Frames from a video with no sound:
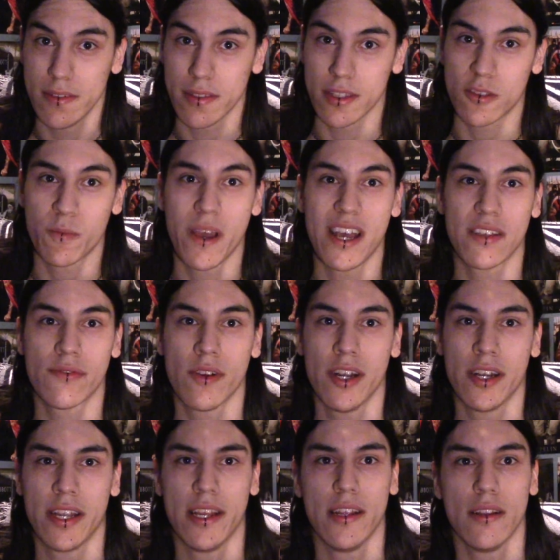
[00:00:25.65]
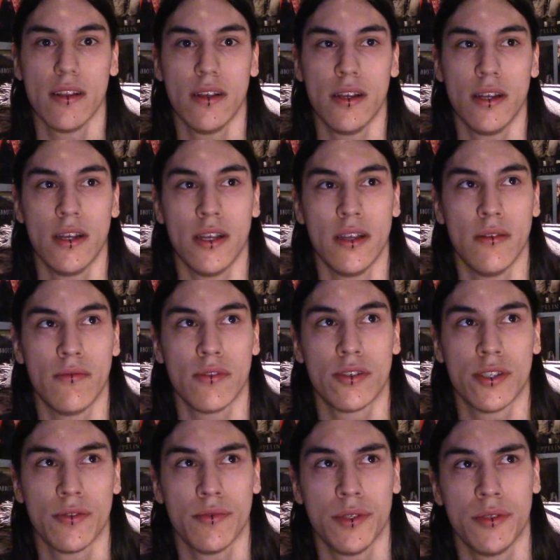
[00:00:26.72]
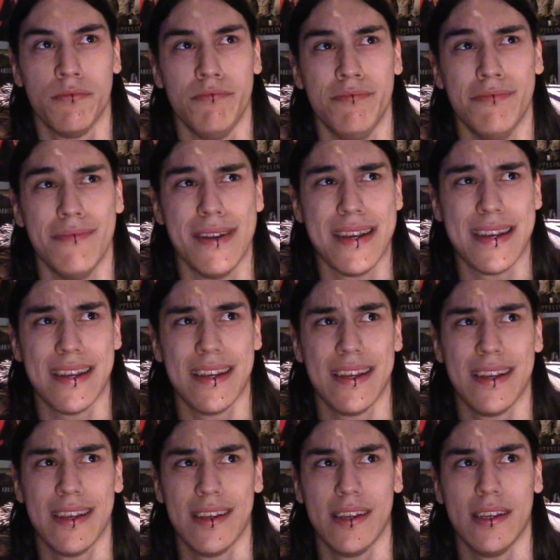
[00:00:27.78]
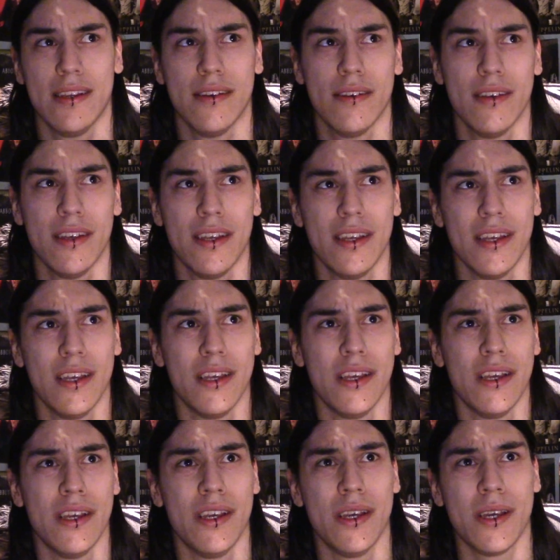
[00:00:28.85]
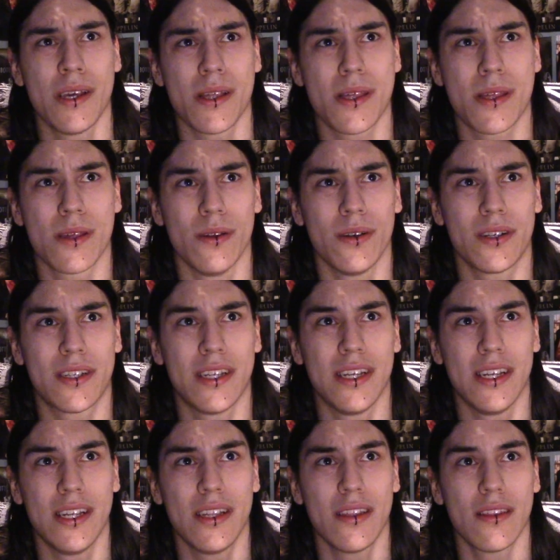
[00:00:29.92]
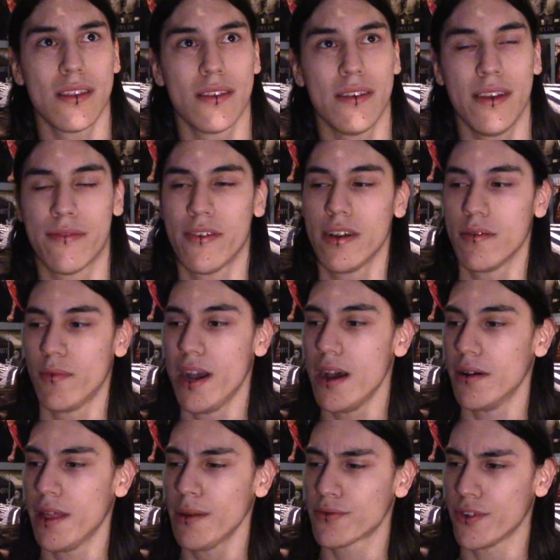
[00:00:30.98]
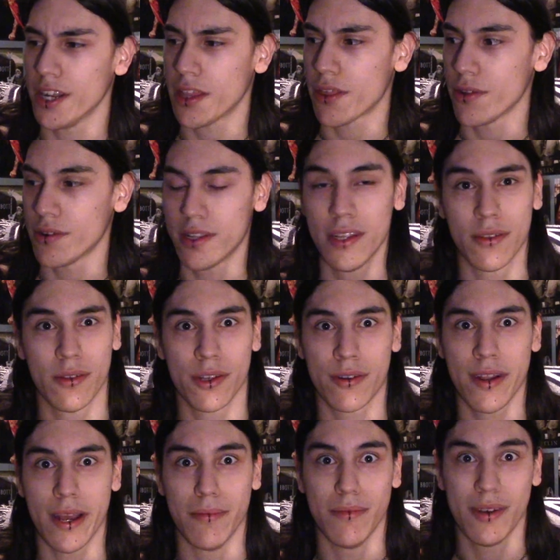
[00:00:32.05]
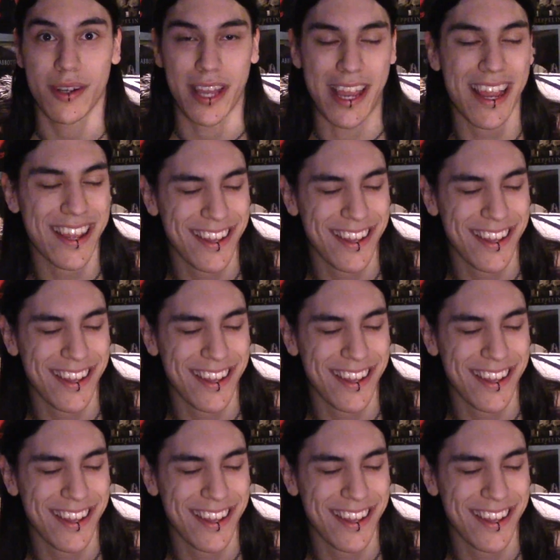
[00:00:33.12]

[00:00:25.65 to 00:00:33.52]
This past Friday, which was May 13th? Yeah, wow, that was Friday the 13th, holy crap, okay.